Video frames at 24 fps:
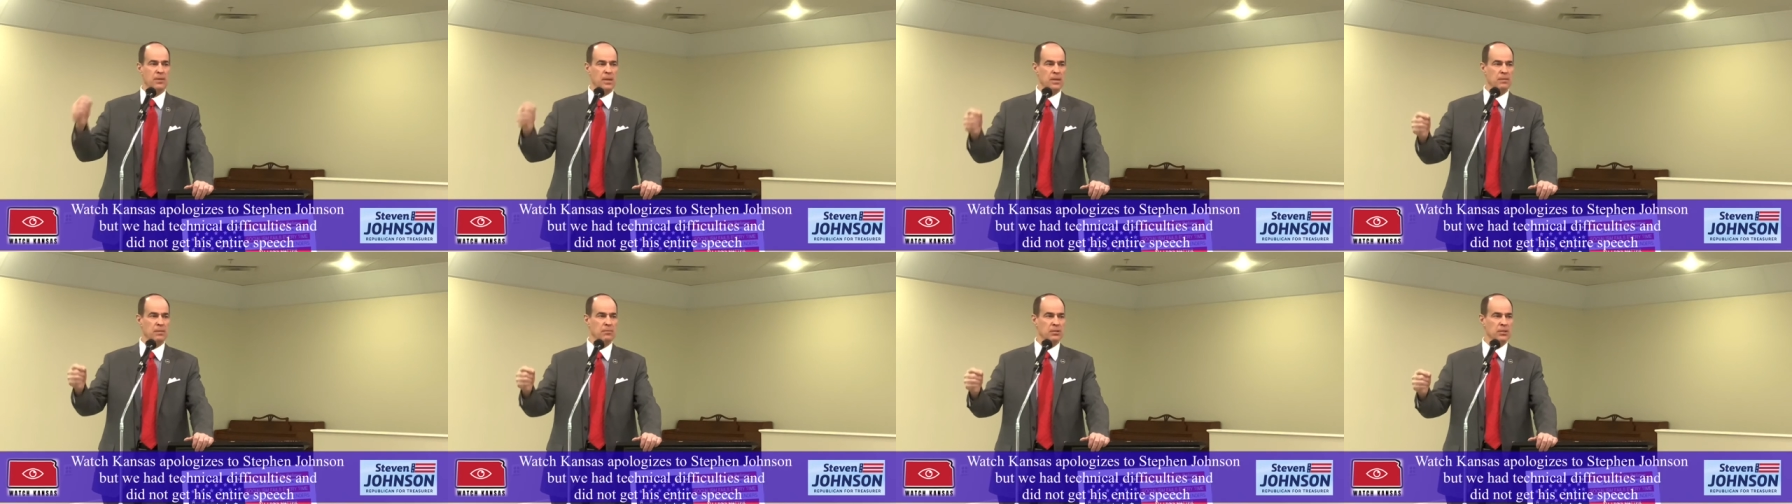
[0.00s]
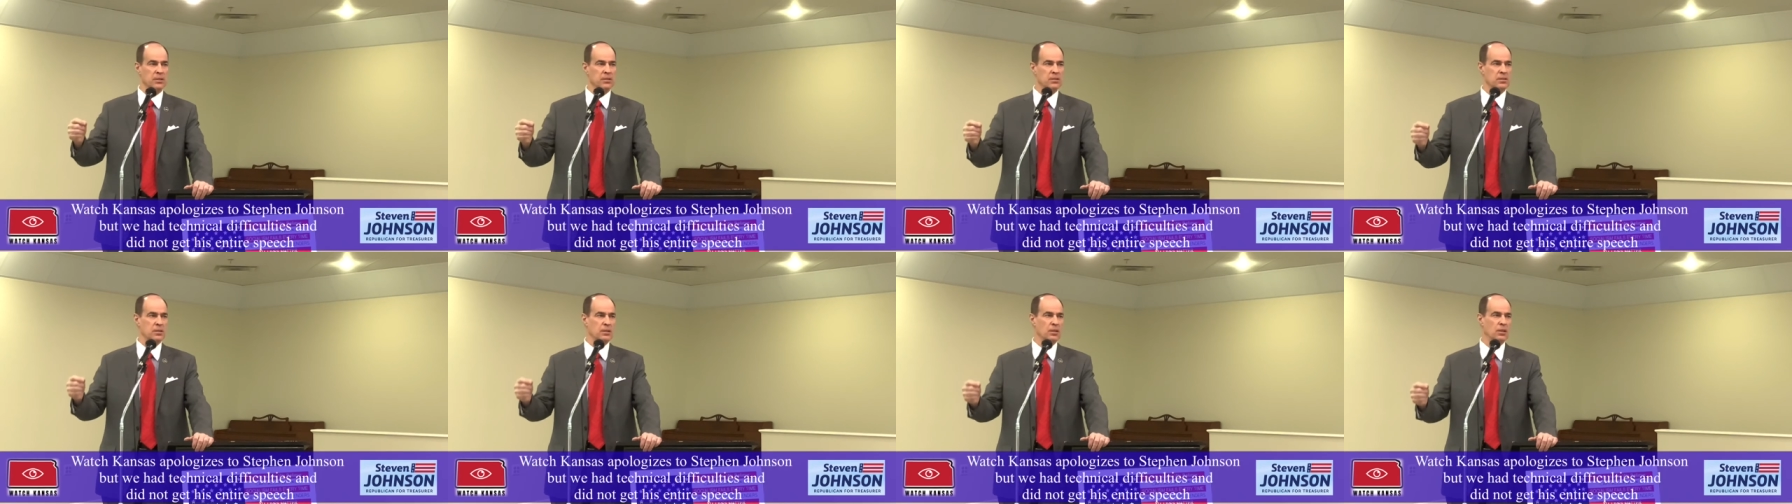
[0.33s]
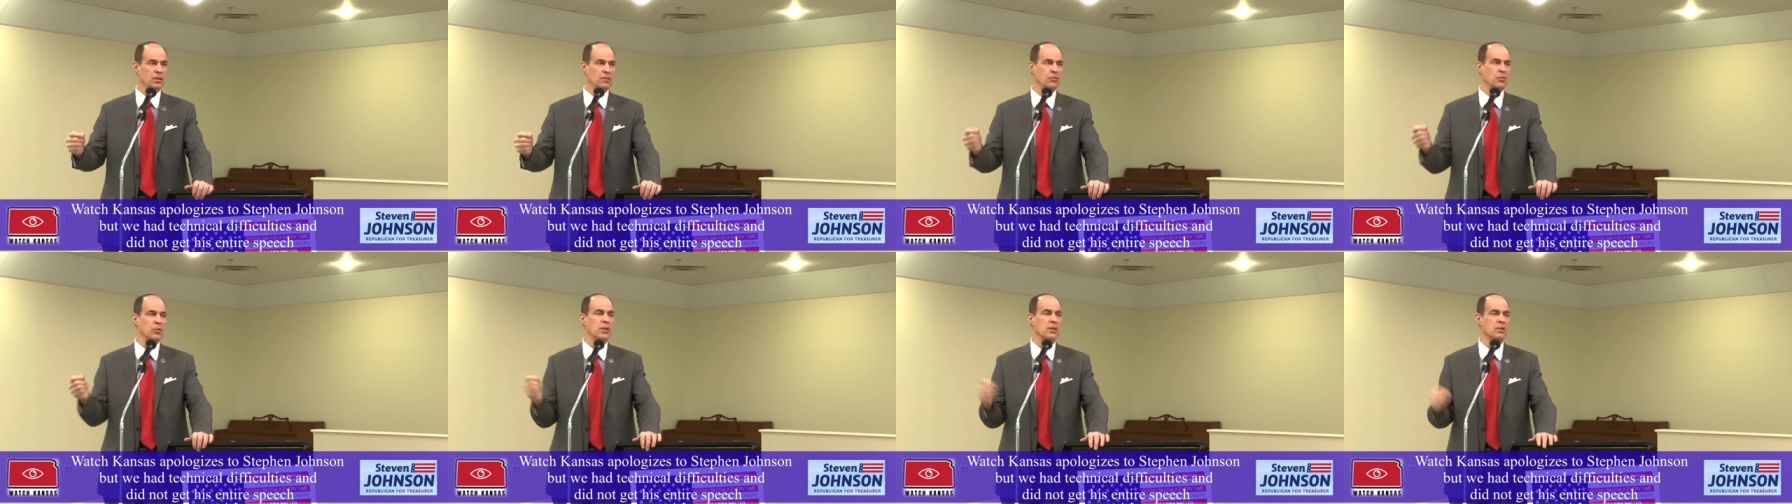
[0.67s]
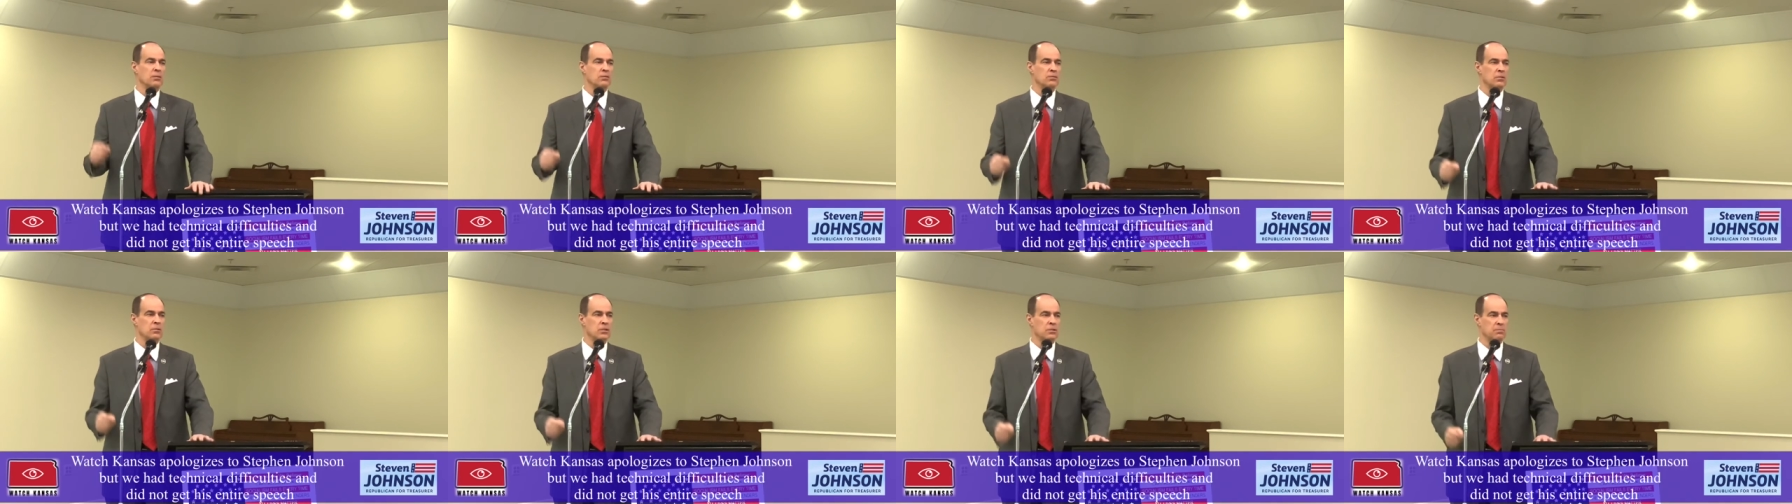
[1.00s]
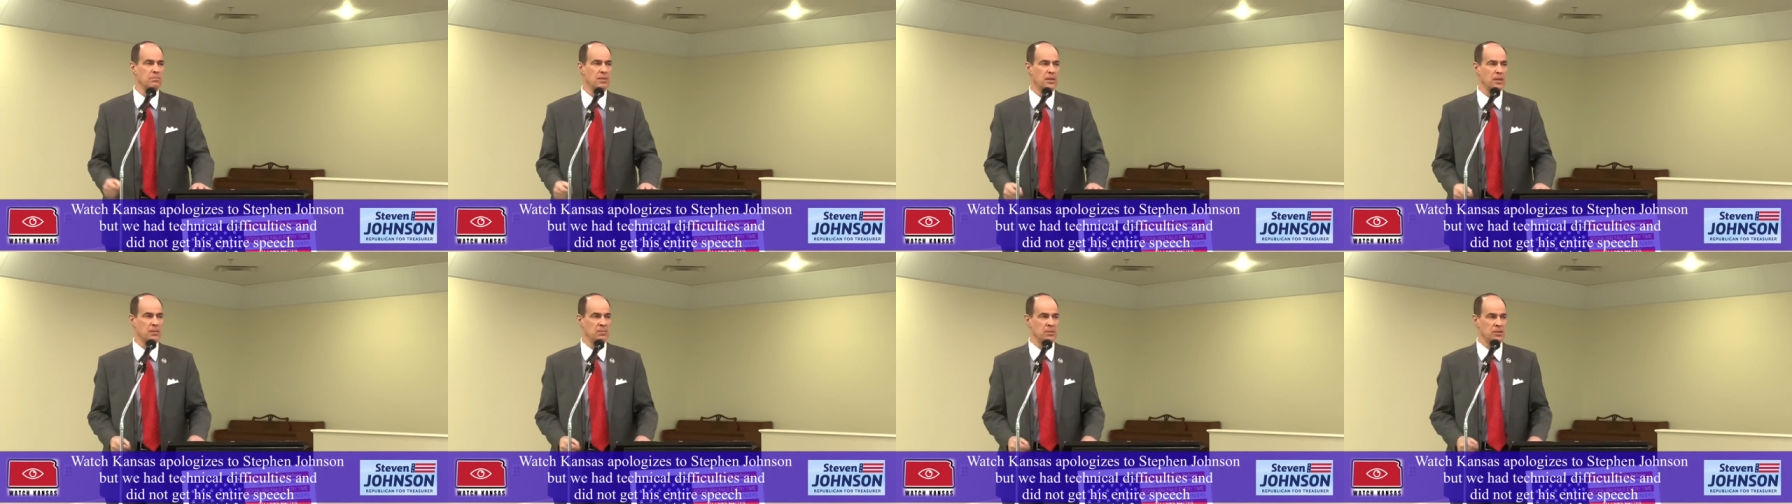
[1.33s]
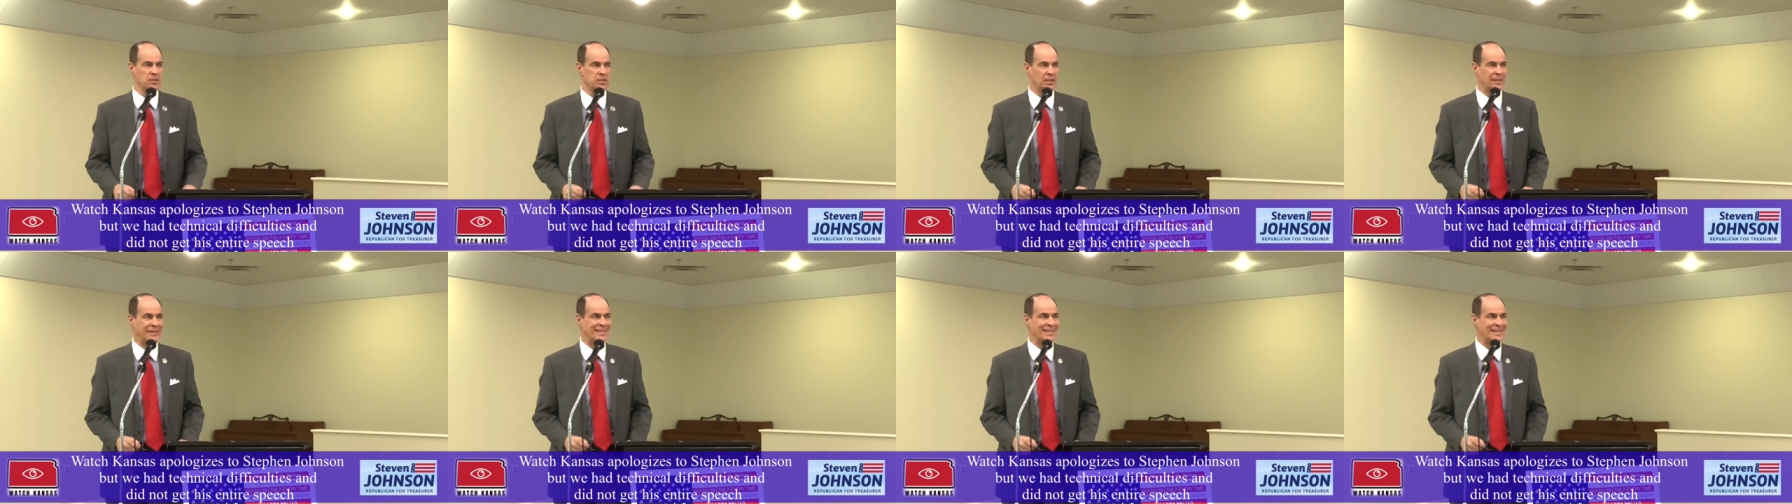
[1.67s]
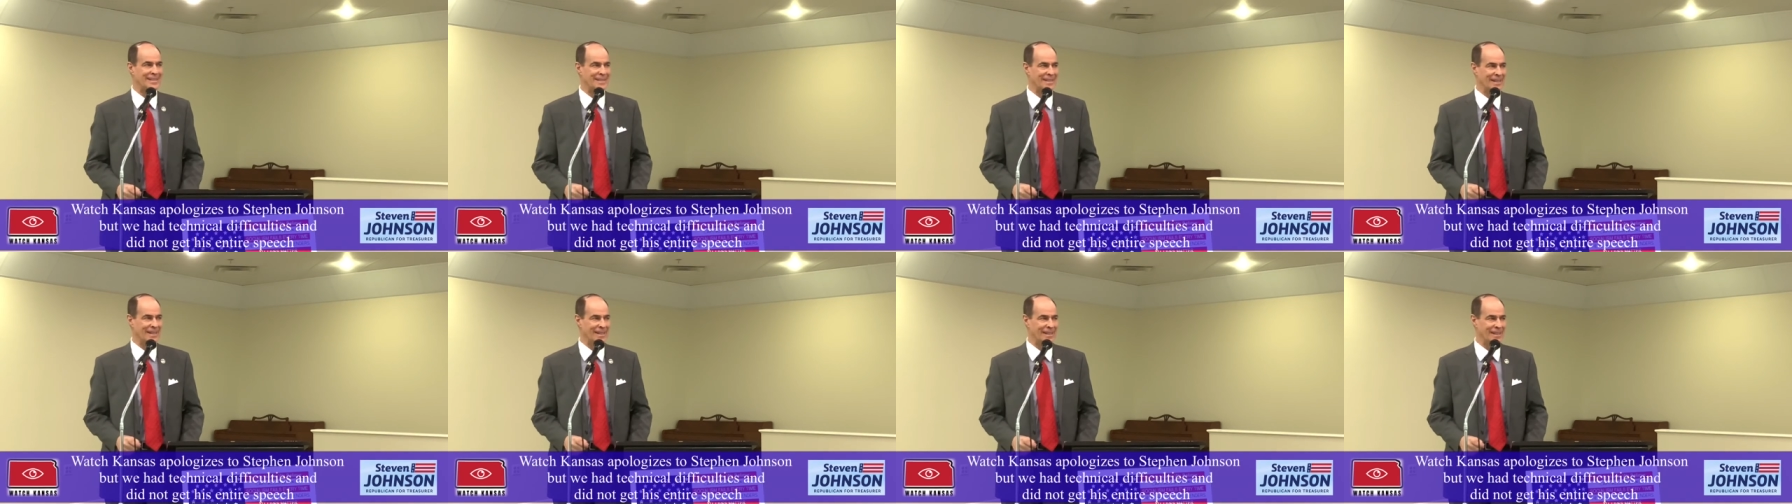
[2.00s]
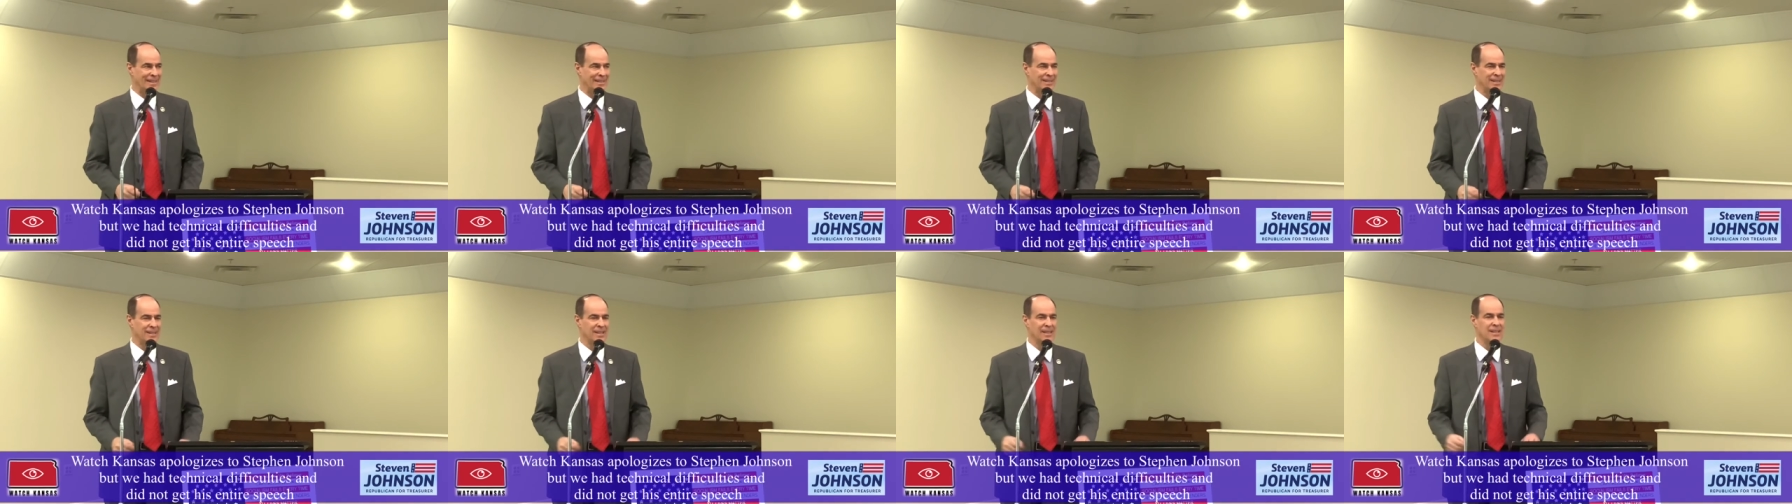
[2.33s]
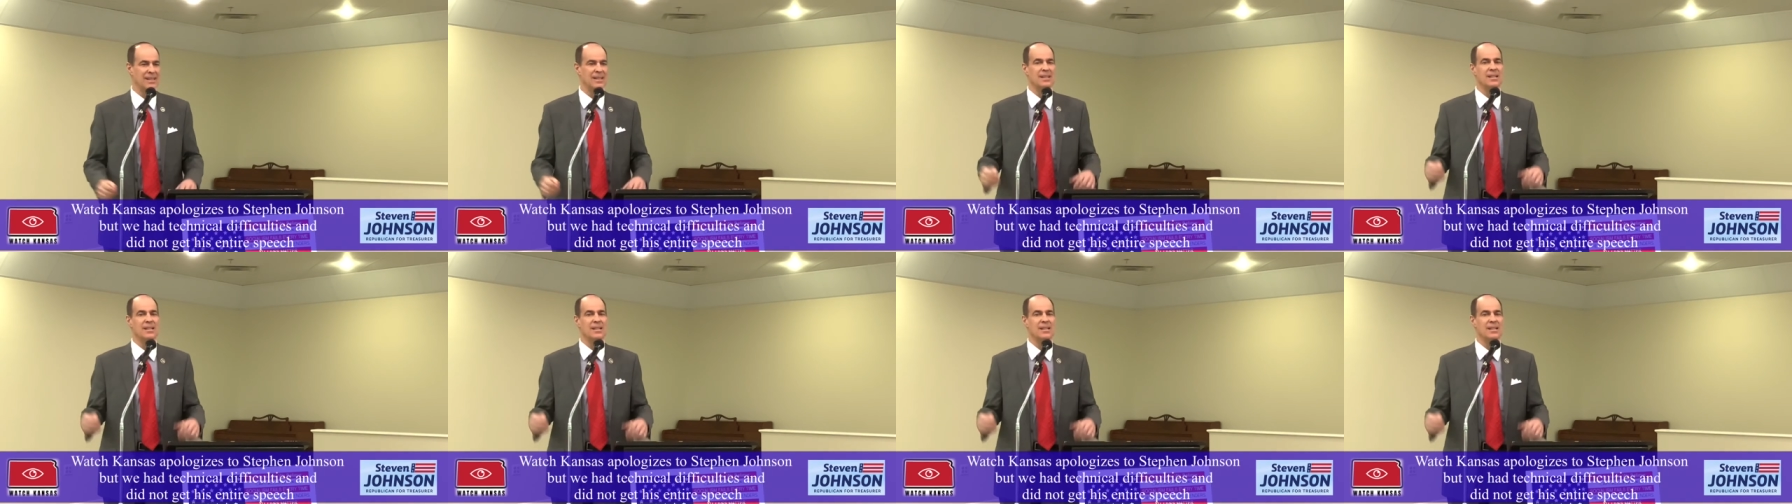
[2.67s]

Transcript: payment itself or interest payments on debt,